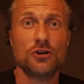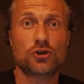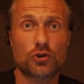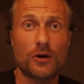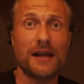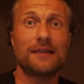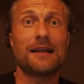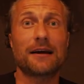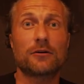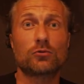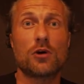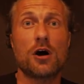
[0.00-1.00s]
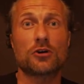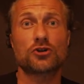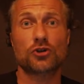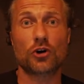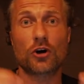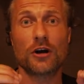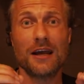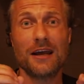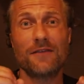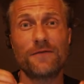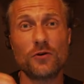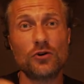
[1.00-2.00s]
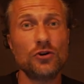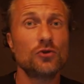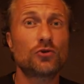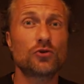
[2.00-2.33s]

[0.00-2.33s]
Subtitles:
Trade like a rock star. If you're new